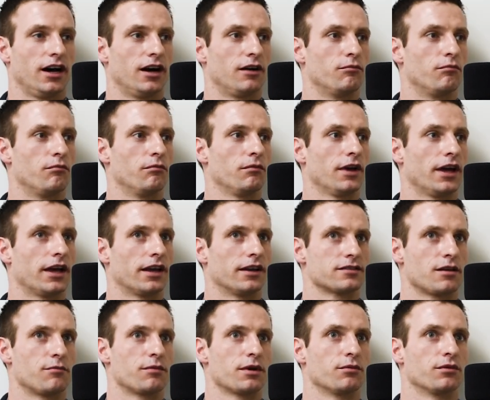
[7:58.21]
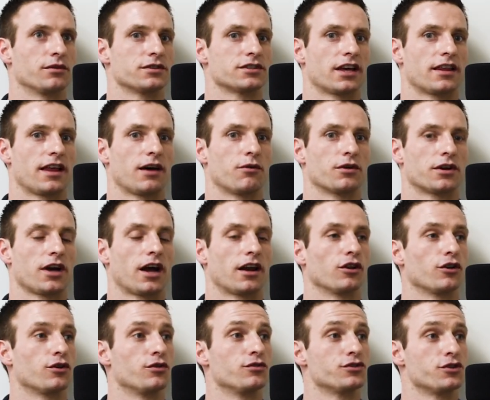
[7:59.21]
Um, and some people would say that would yeah.
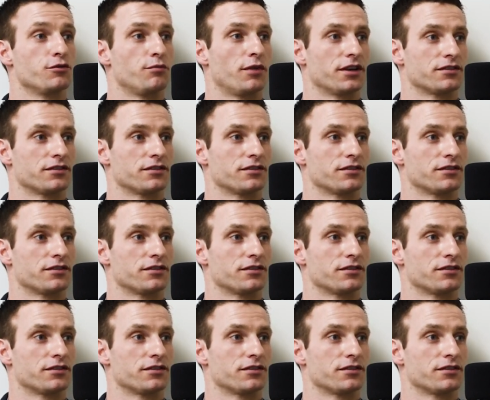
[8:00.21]
kind of lose you